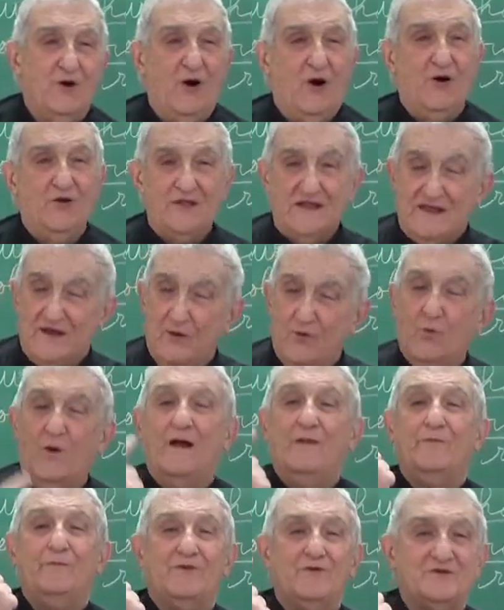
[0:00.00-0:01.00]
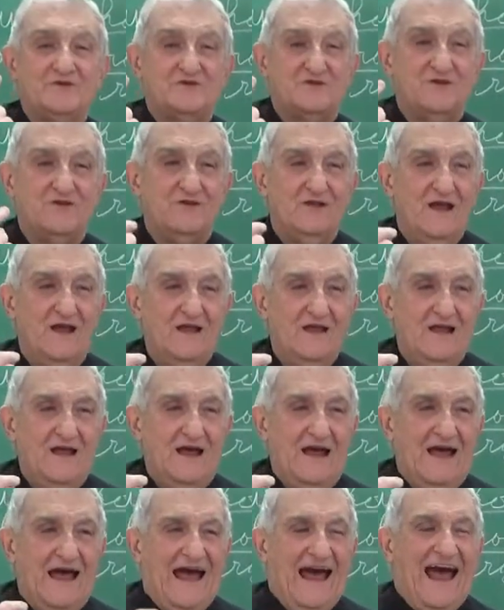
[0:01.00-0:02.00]
only one person
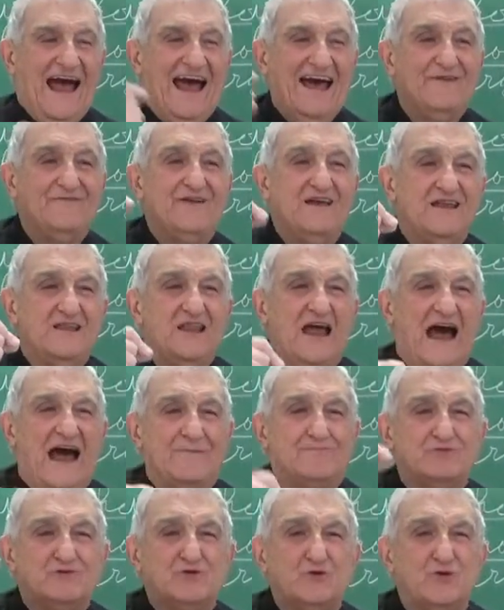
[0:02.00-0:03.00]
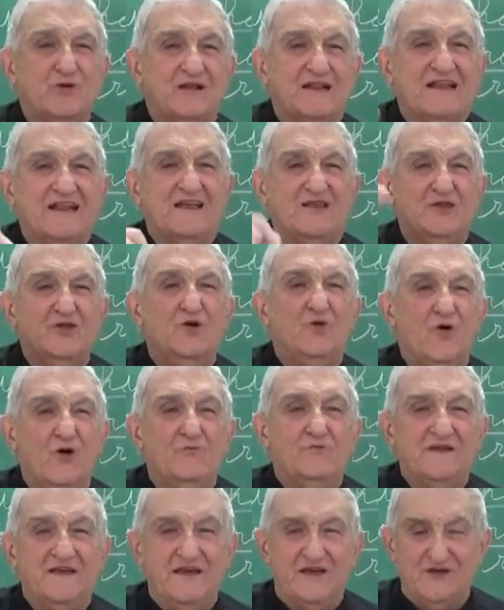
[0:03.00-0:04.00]
having absolutely no
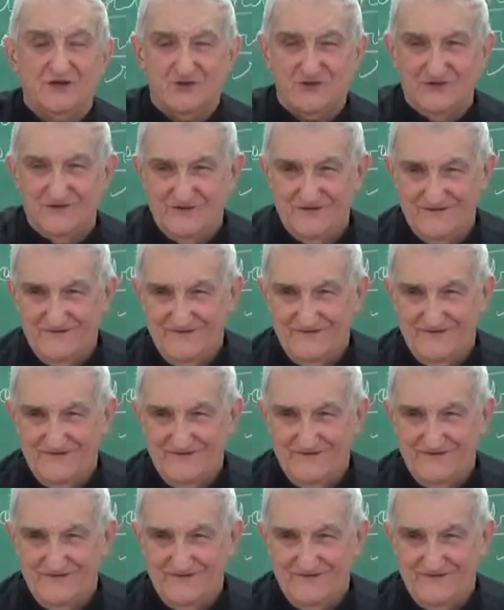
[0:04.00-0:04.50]
obligation.